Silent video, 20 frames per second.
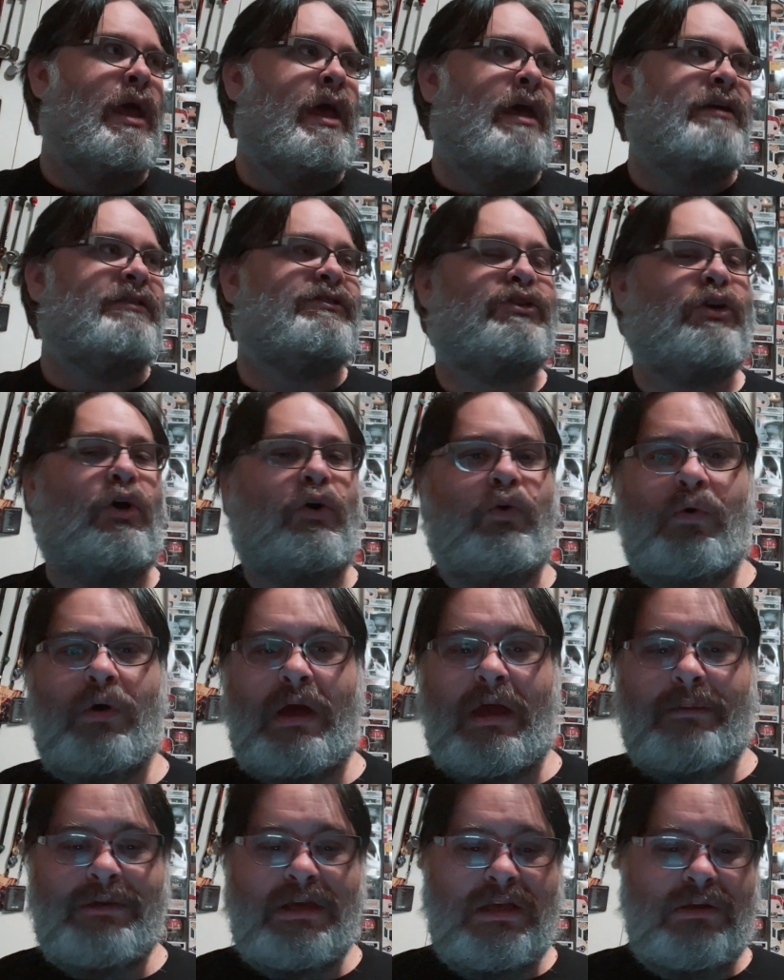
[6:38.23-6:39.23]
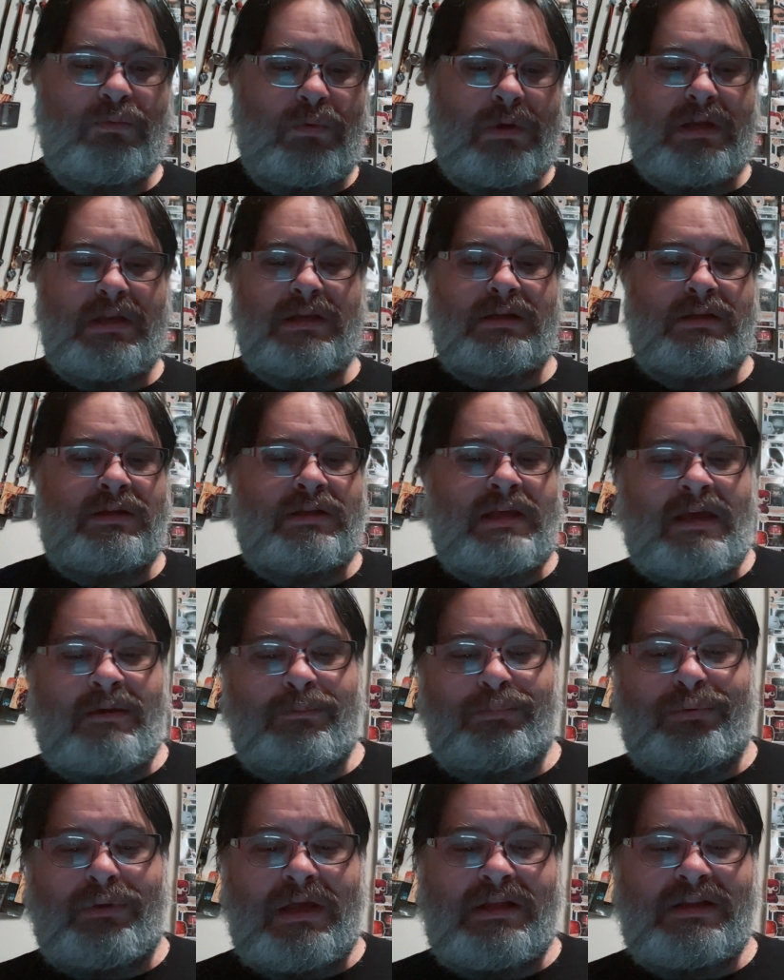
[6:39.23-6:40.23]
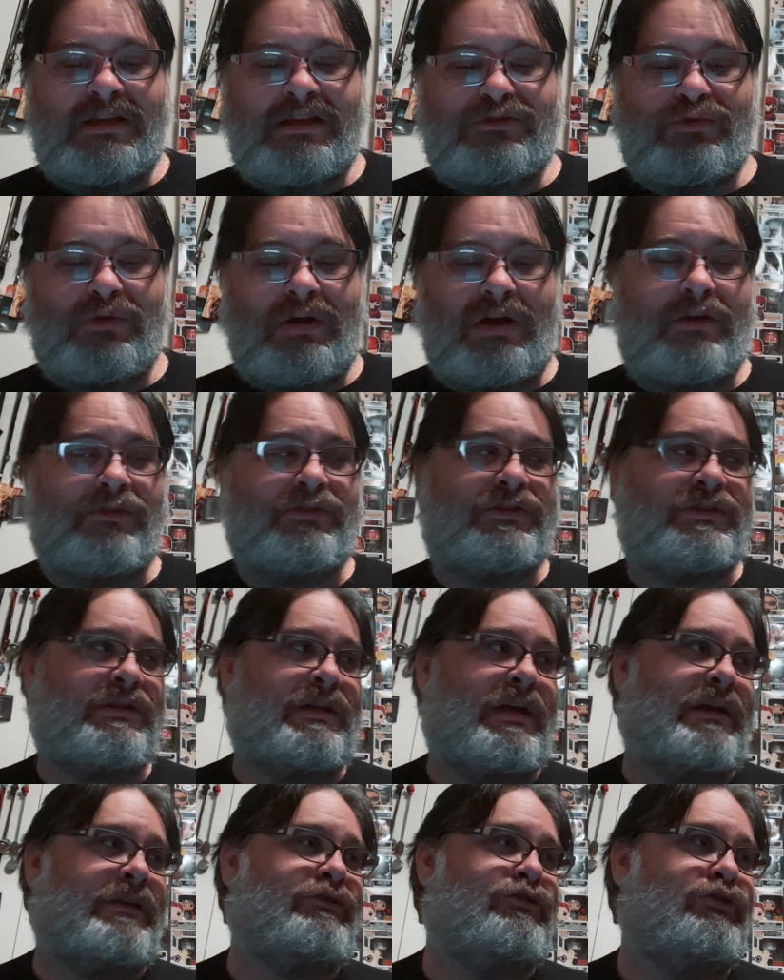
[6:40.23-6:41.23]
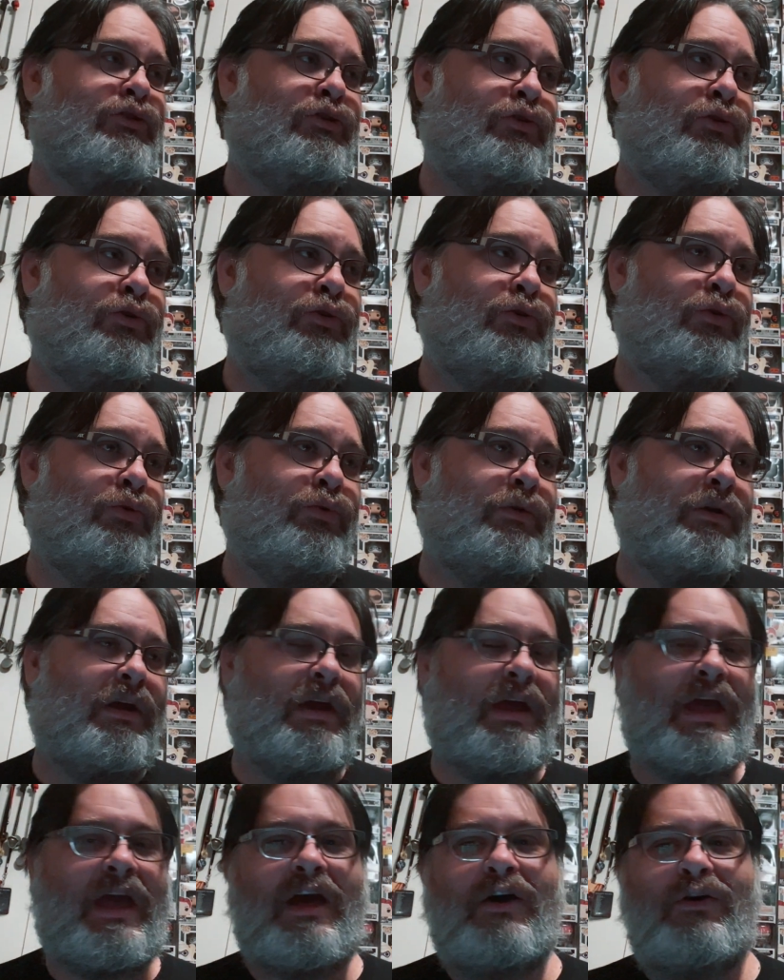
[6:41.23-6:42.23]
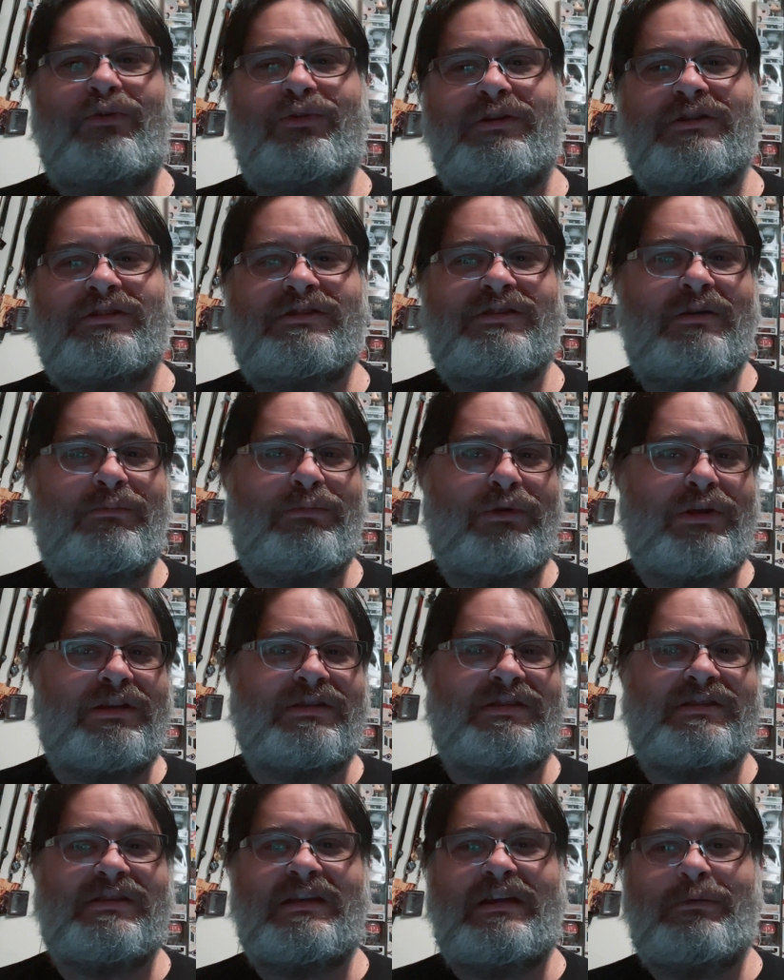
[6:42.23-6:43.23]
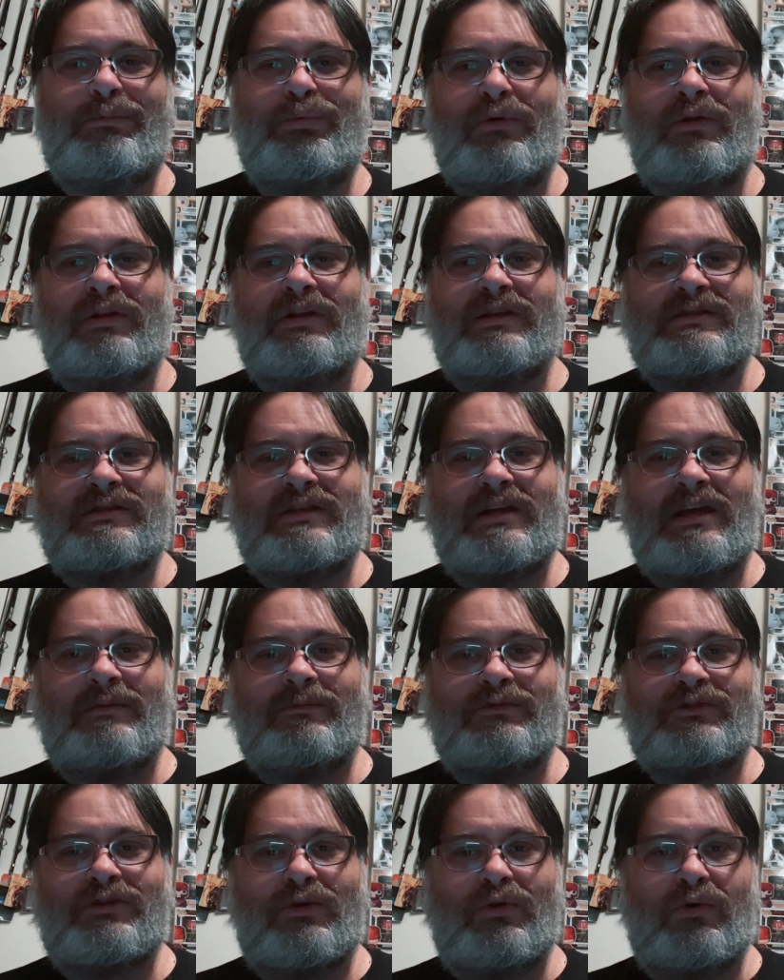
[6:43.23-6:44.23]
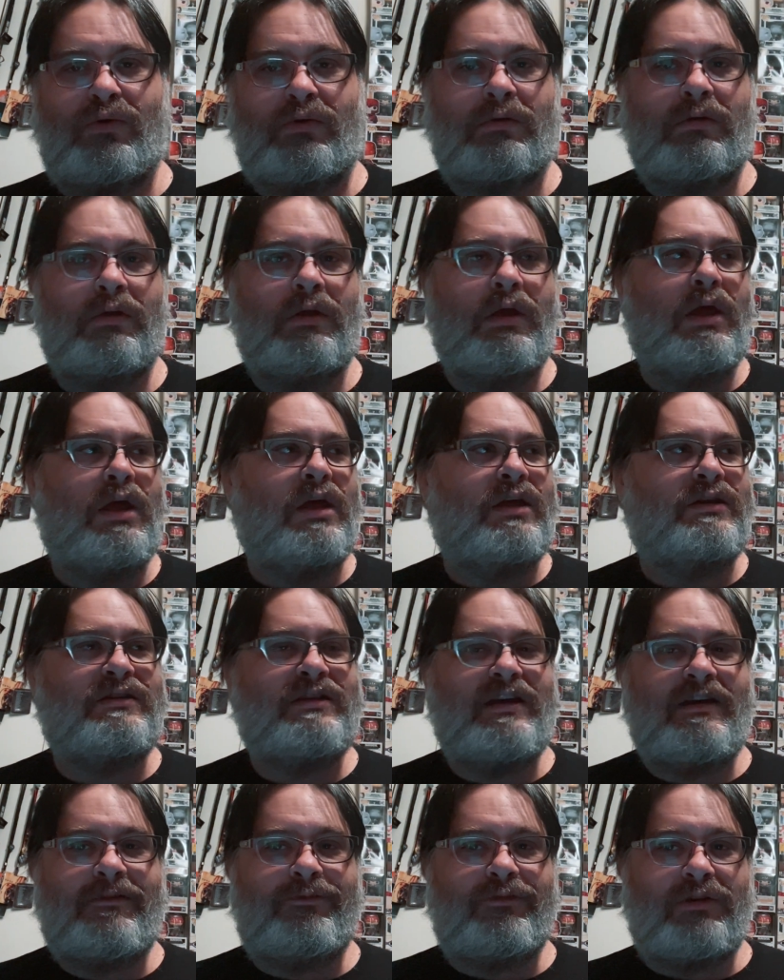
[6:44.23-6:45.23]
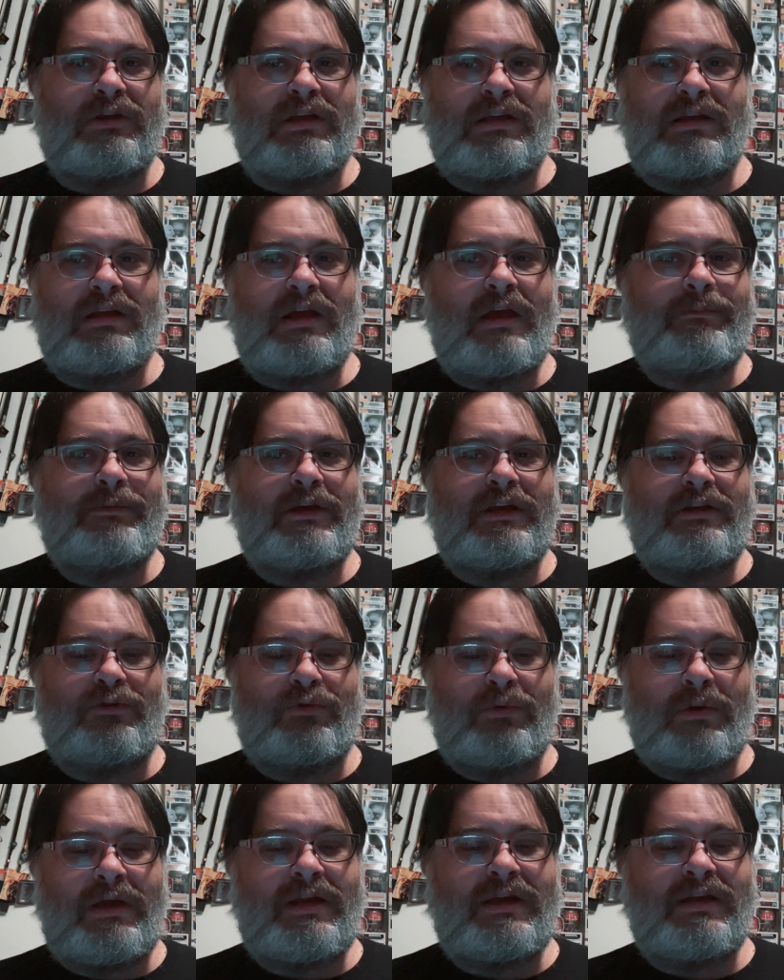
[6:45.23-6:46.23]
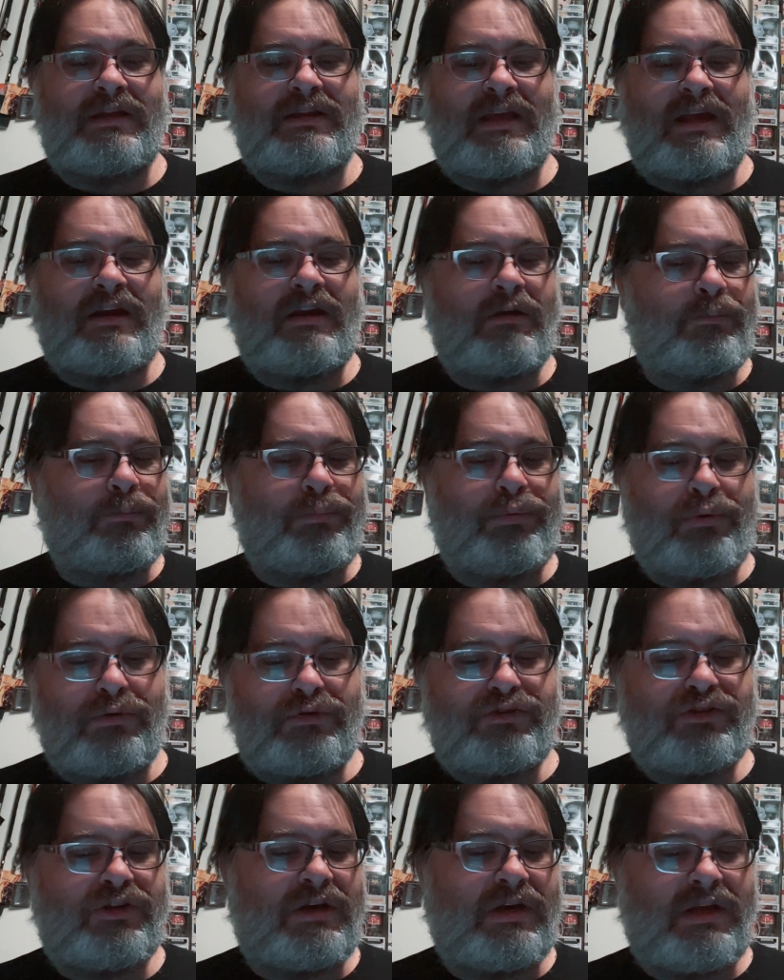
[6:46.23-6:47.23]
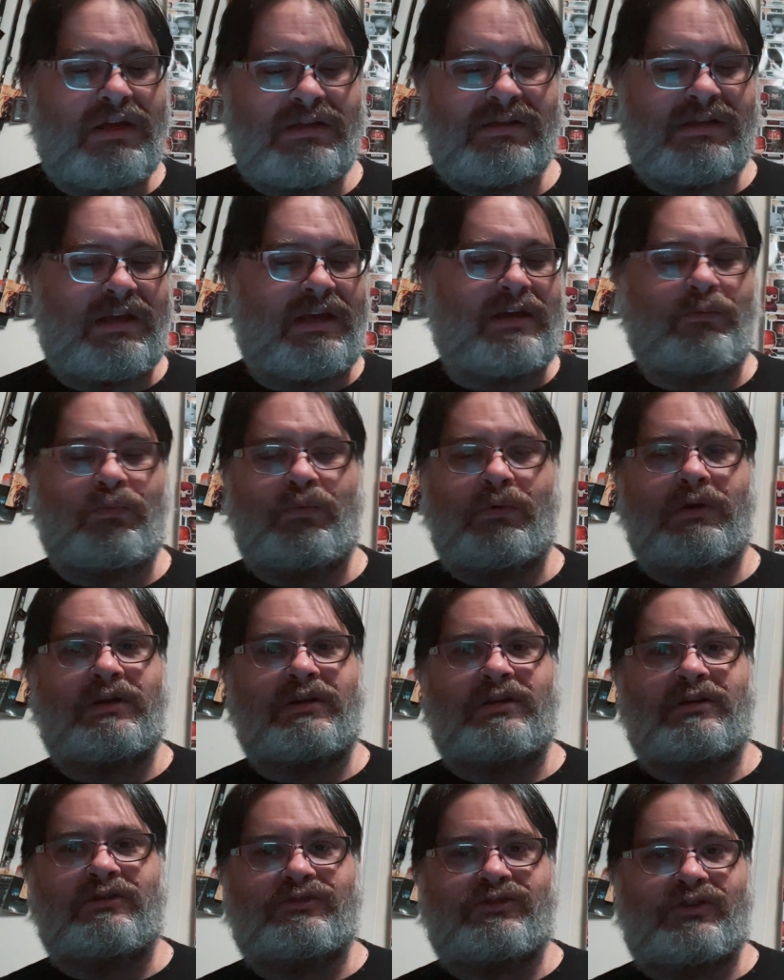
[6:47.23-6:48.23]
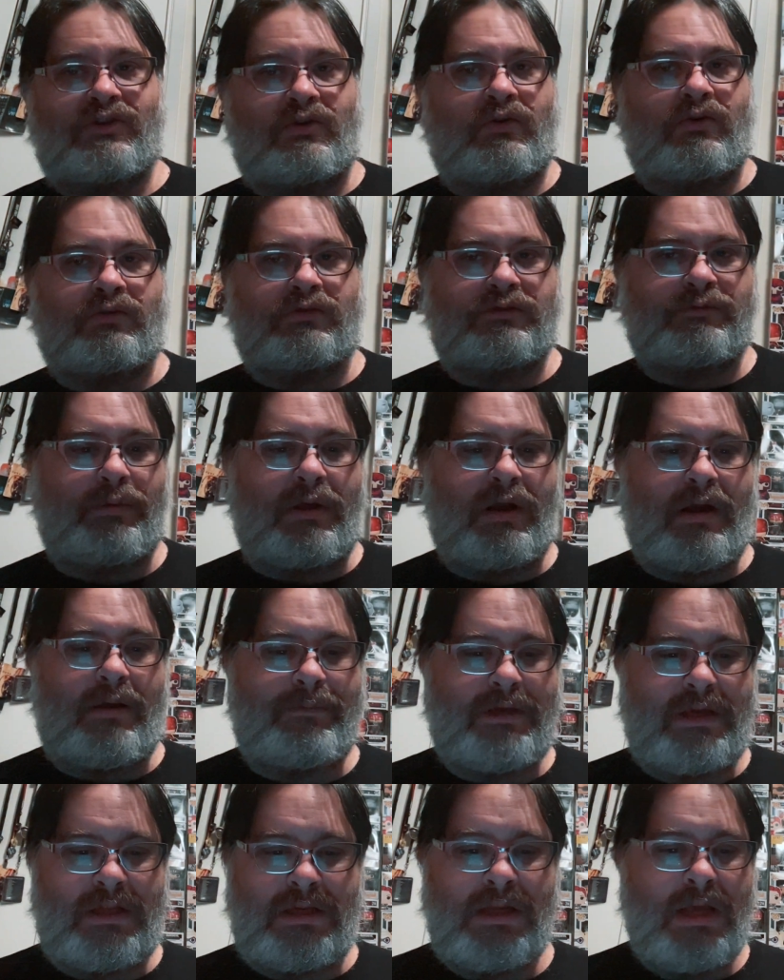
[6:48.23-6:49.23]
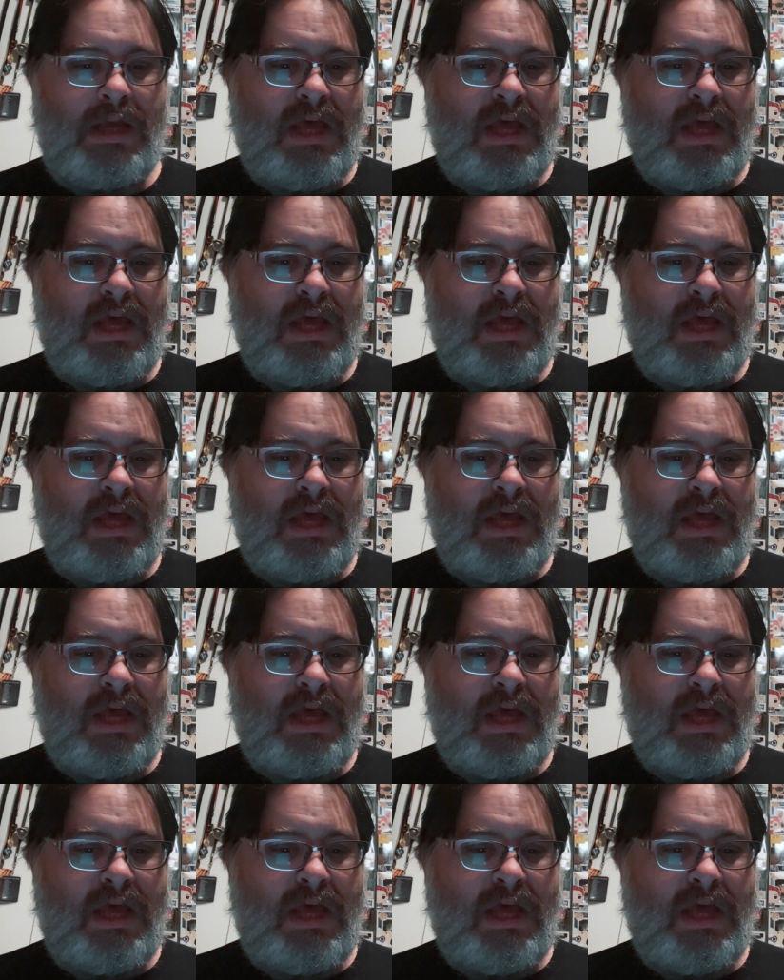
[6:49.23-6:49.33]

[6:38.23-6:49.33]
So, I mean, when they played this one, I was like, dude, how did somebody sleep on this damn song? Definitely. I mean, granted, they didn't push it as like one of their songs, but I mean,